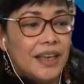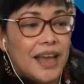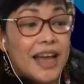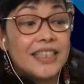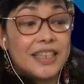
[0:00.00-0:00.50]

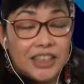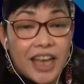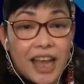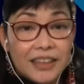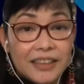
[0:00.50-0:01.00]
As a
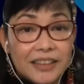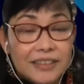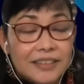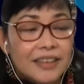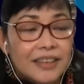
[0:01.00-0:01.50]
child,
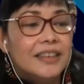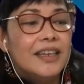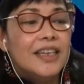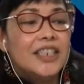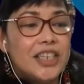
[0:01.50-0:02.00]

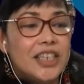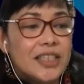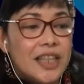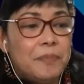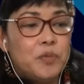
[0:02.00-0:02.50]
she
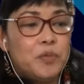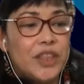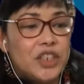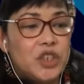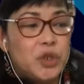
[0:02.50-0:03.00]
slept with
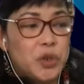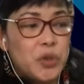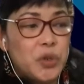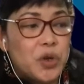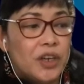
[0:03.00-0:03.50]
her
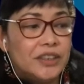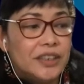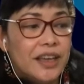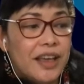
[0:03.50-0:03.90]
shoes on